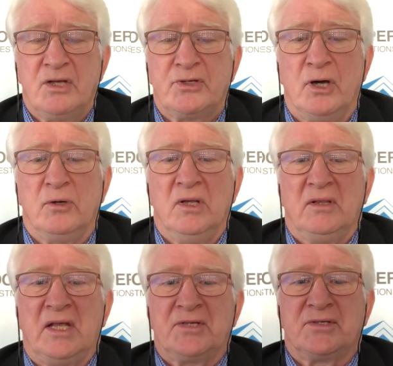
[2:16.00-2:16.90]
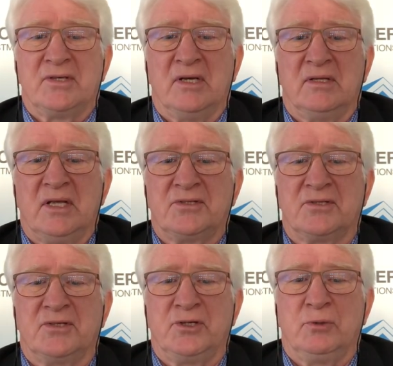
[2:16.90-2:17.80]
So that's the
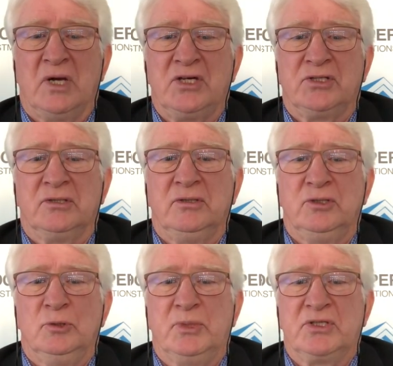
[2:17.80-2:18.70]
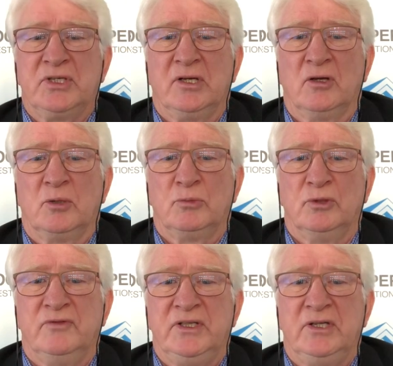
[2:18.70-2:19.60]
situation. You'll be seeing a lot
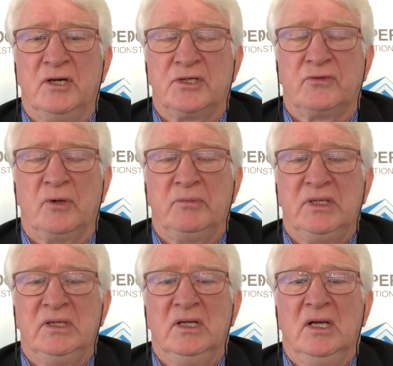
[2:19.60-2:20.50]
more videos from me.